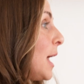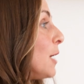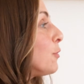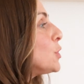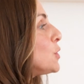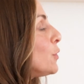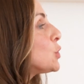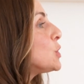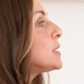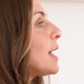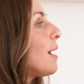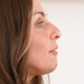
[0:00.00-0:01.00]
And first of all,
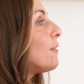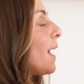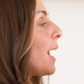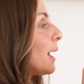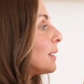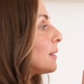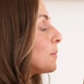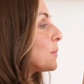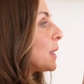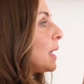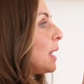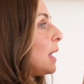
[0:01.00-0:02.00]
just that fact,
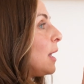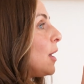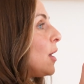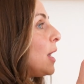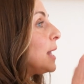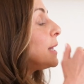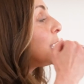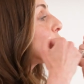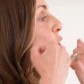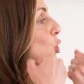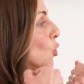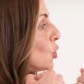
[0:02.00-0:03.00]

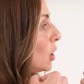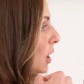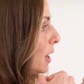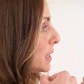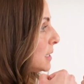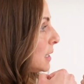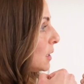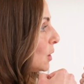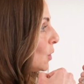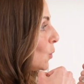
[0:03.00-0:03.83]
externalize it.